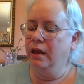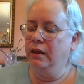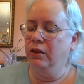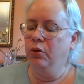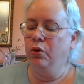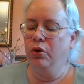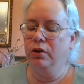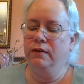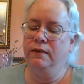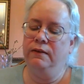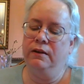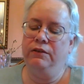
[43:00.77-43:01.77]
You
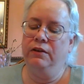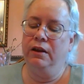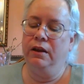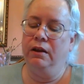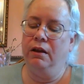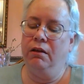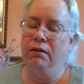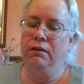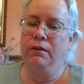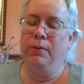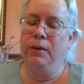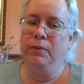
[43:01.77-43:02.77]
could stitch it on
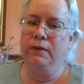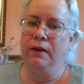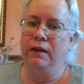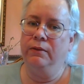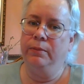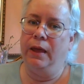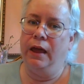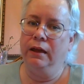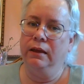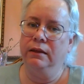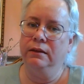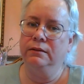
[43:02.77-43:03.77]
something besides black.